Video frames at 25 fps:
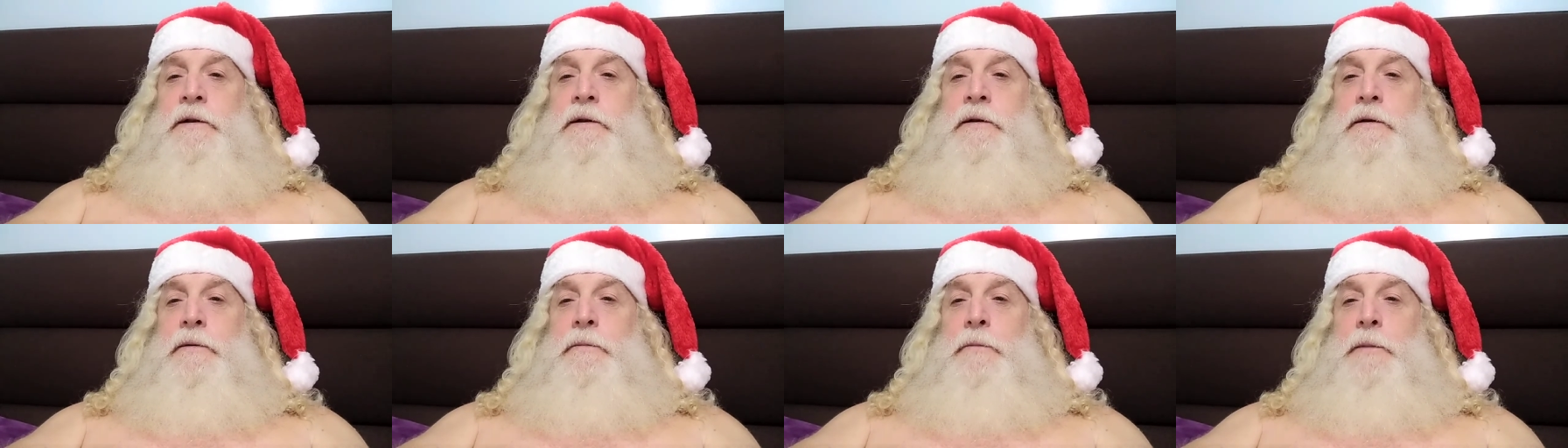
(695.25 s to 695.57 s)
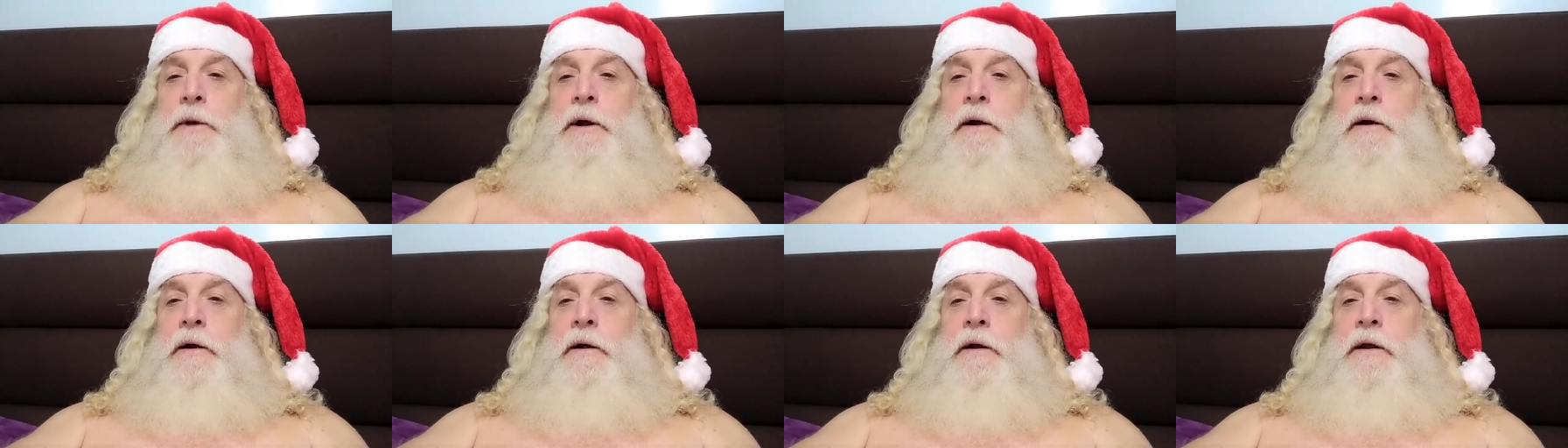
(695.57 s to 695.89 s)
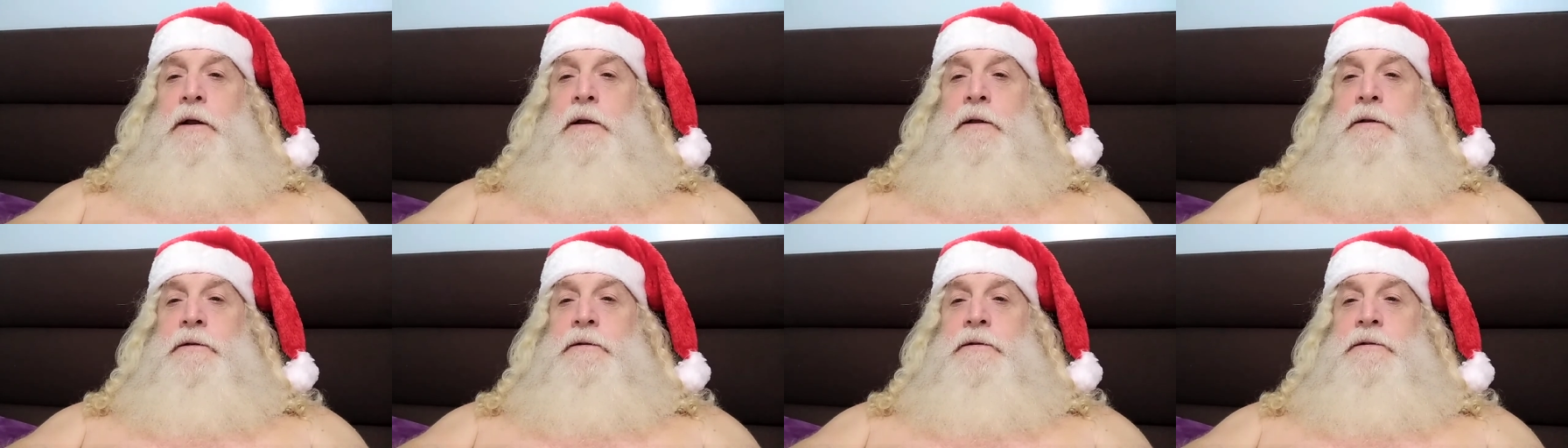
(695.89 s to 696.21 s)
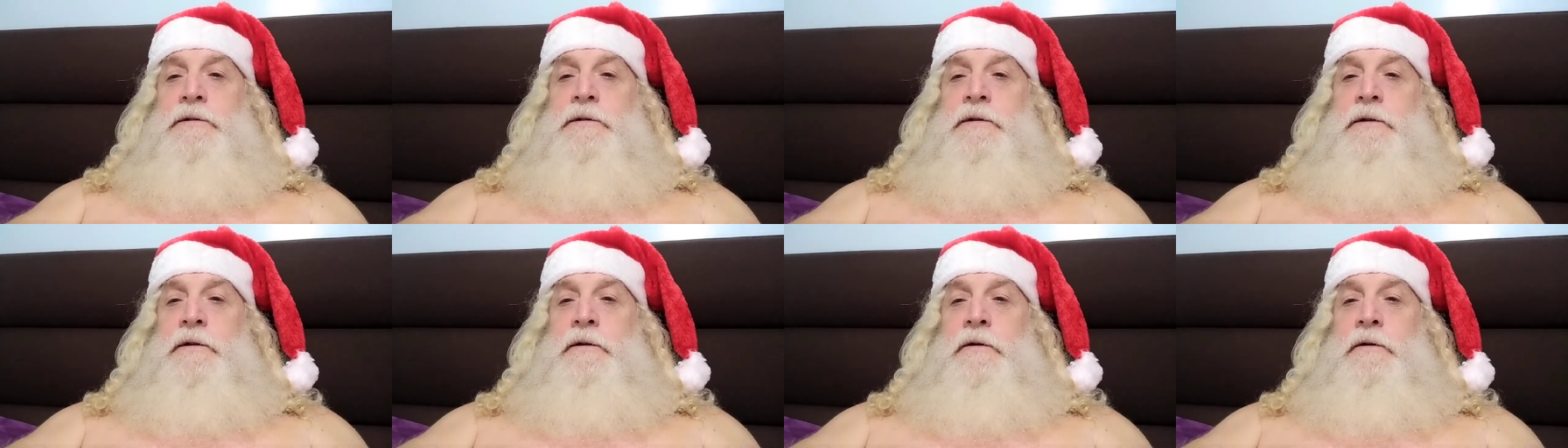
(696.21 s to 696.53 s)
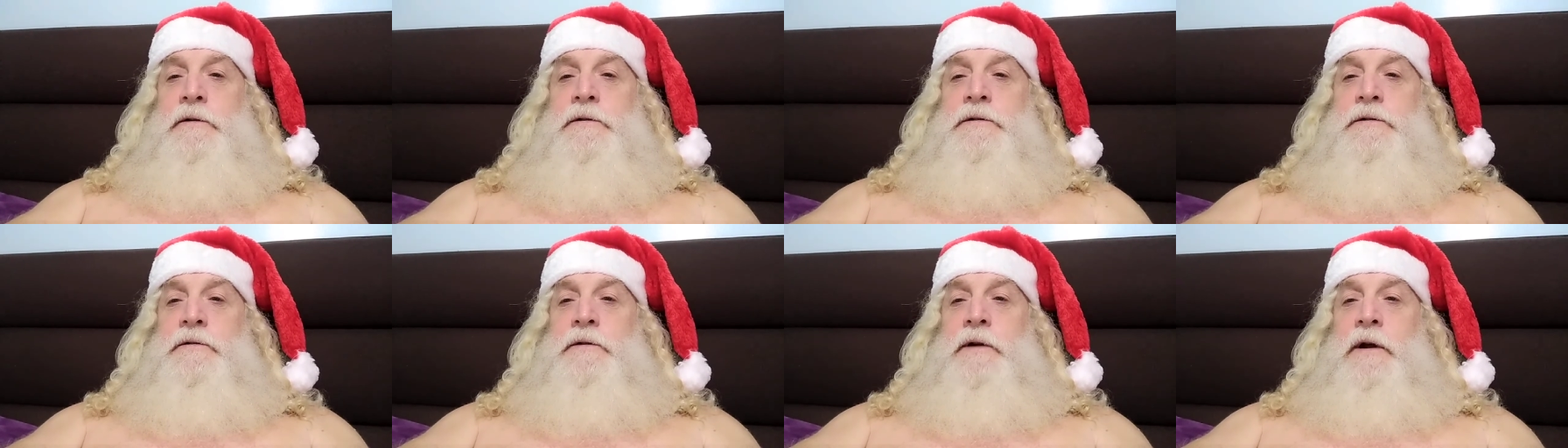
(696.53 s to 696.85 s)
and Americans and
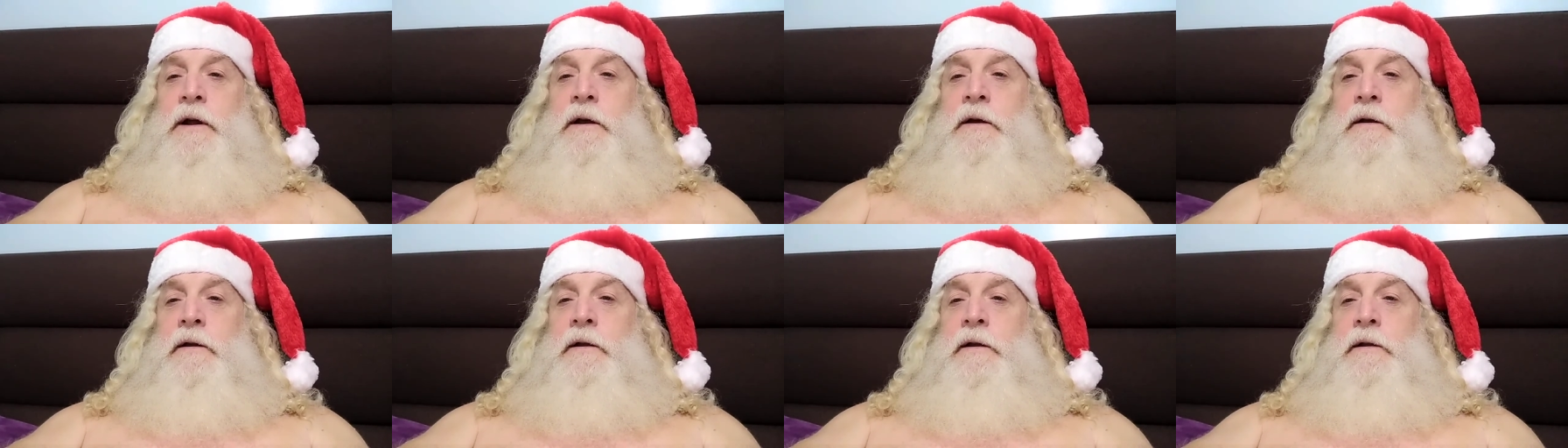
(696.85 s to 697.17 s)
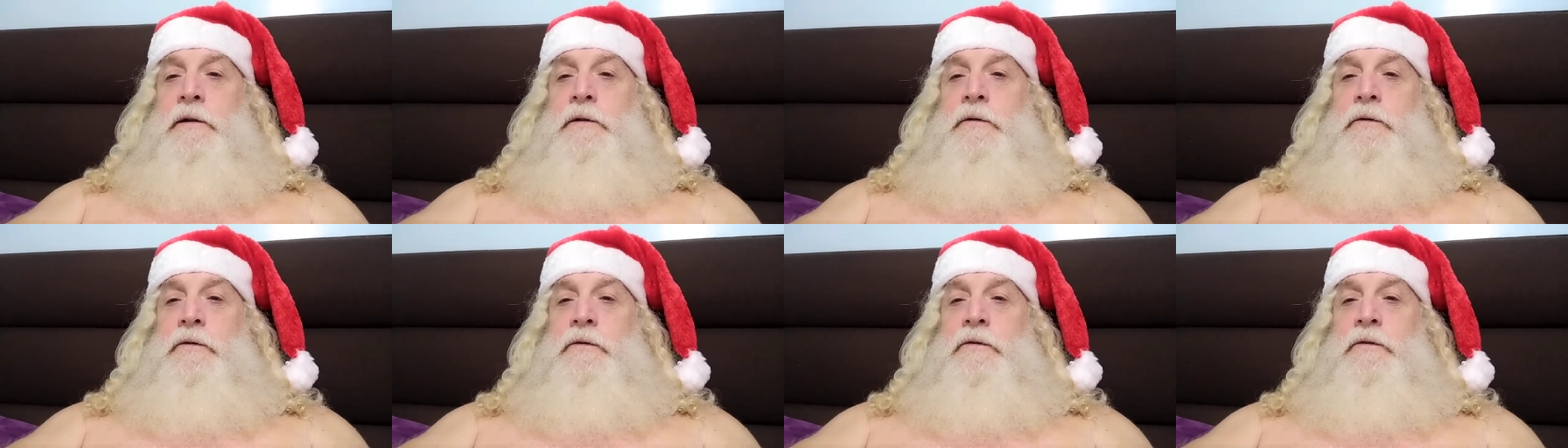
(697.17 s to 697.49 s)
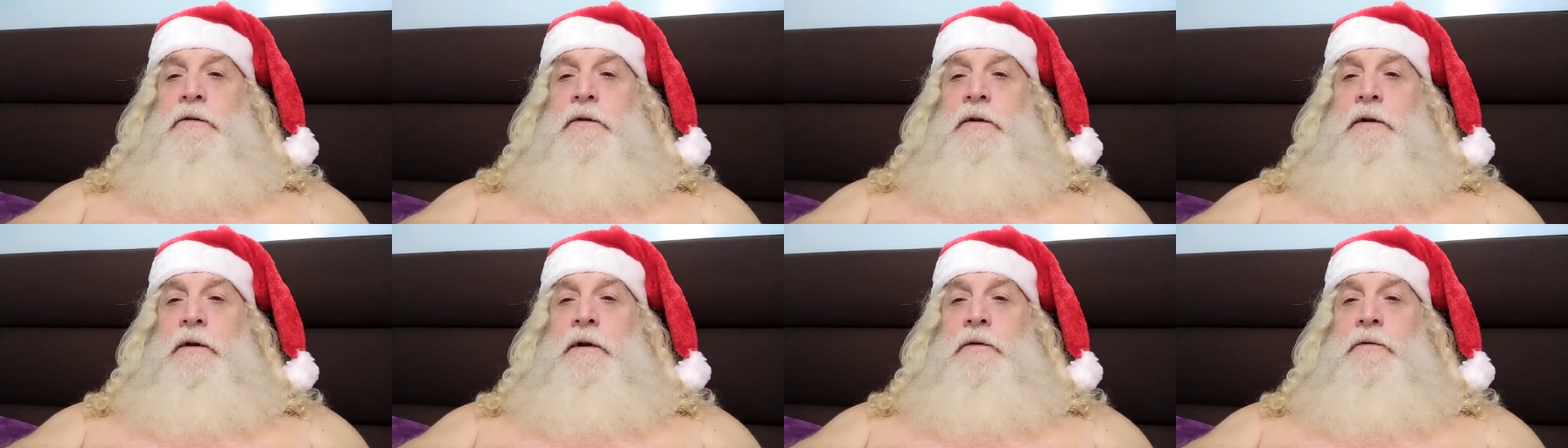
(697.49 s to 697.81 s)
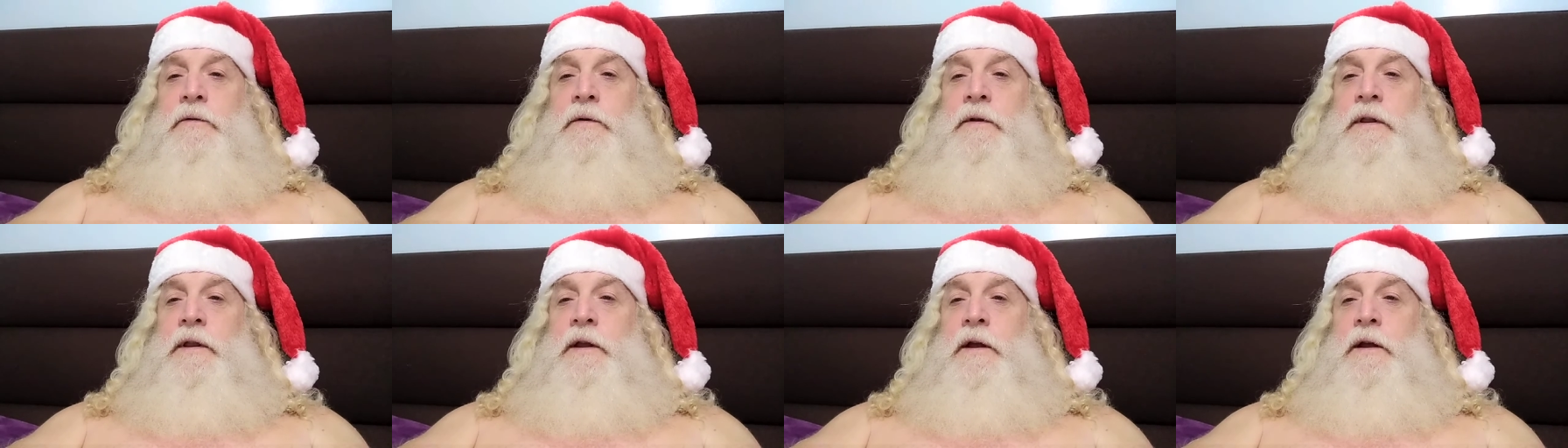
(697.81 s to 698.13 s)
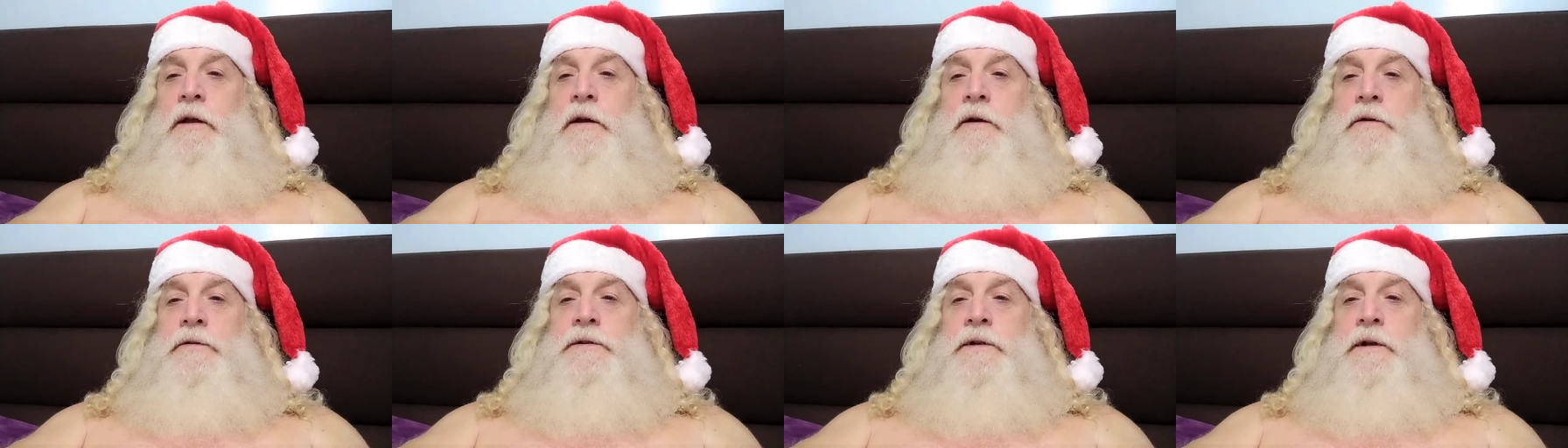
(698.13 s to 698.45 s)
Australians and
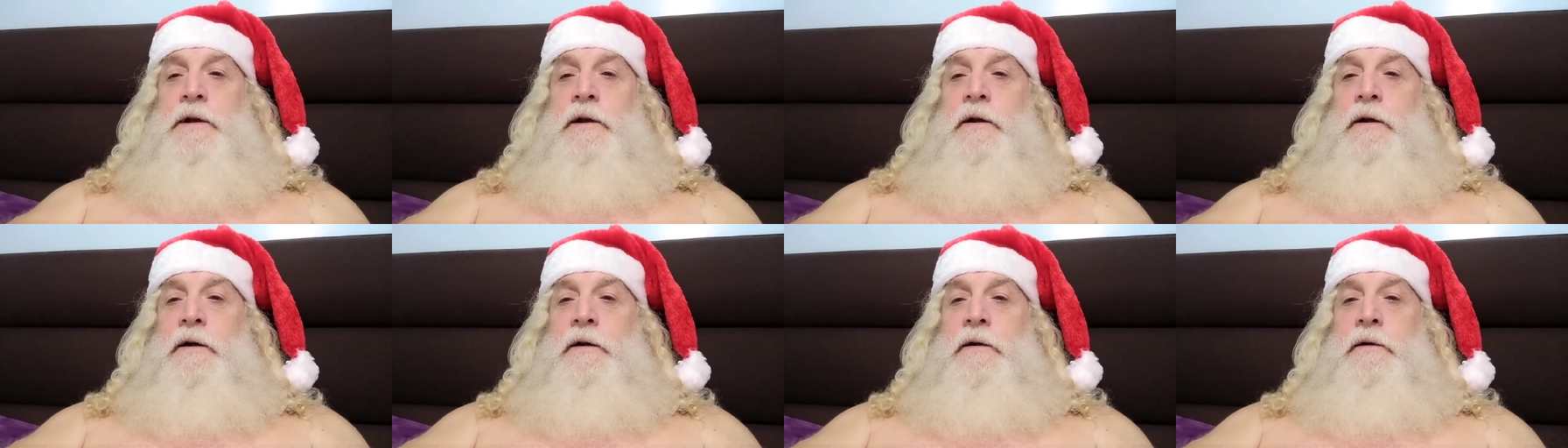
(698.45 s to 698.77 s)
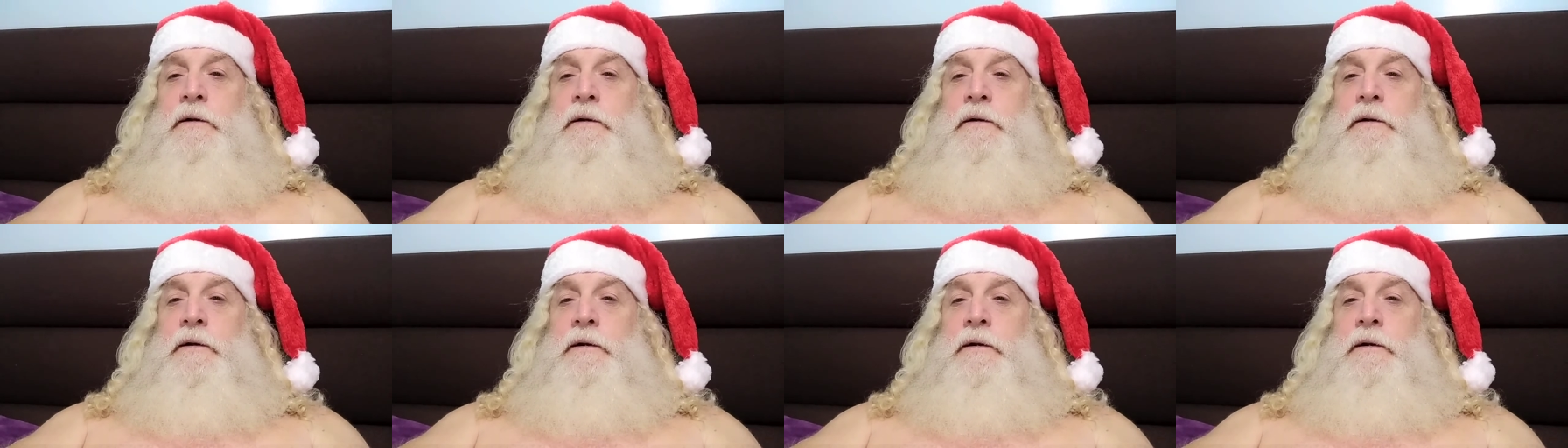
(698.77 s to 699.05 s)
everything else here.